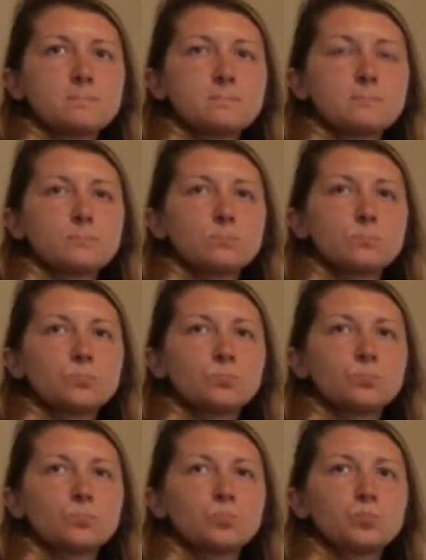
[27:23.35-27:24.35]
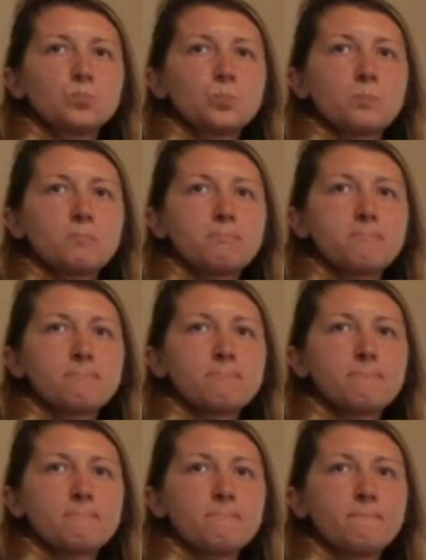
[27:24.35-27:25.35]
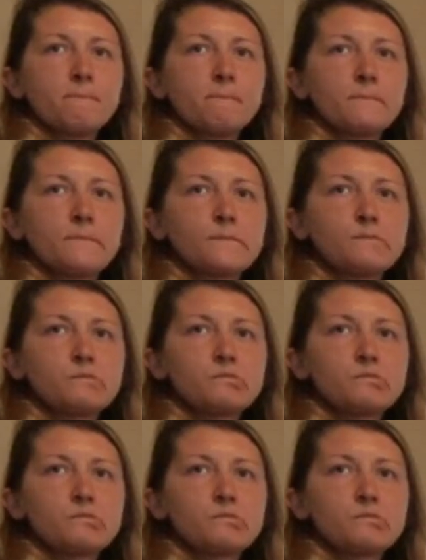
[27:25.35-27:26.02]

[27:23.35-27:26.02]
So it's not so much about